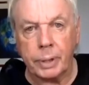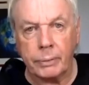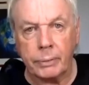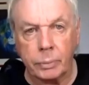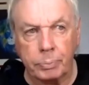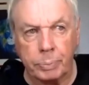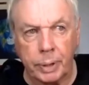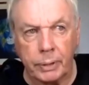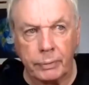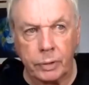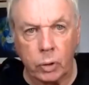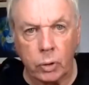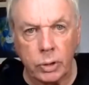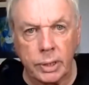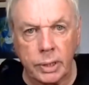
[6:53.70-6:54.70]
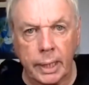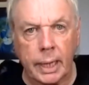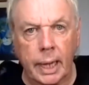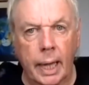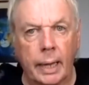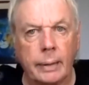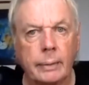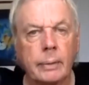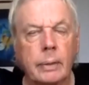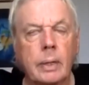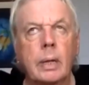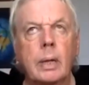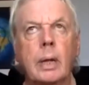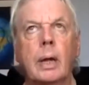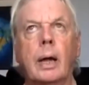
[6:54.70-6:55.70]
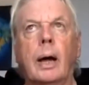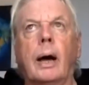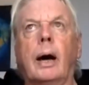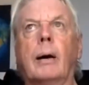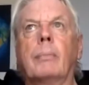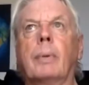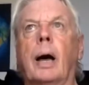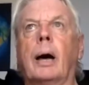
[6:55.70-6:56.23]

but of but of course they can. Um,